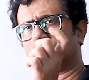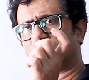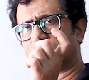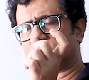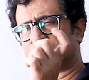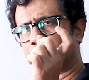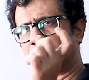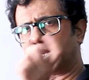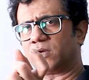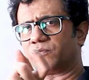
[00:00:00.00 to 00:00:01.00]
from the
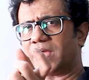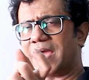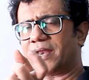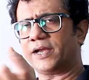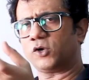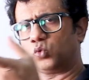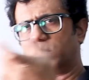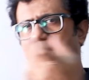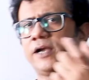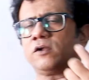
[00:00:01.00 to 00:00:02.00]
beginning of the array to
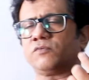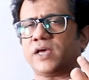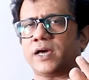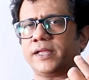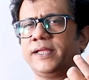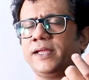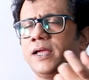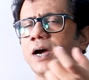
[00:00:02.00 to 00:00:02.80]
the end of the array